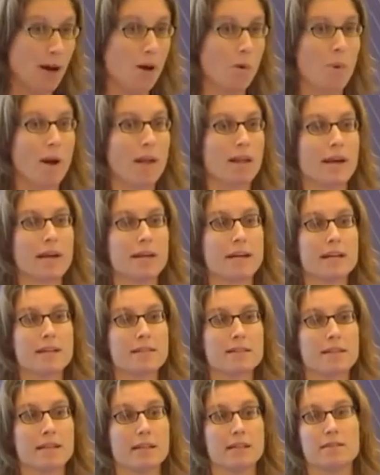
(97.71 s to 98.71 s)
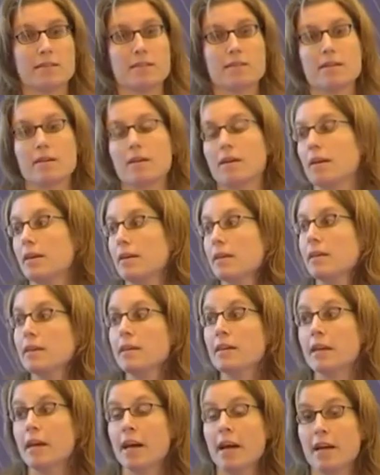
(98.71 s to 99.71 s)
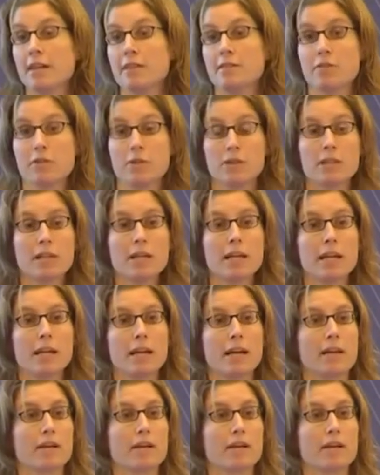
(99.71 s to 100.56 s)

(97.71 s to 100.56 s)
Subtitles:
Well, I guess that EEA certainly,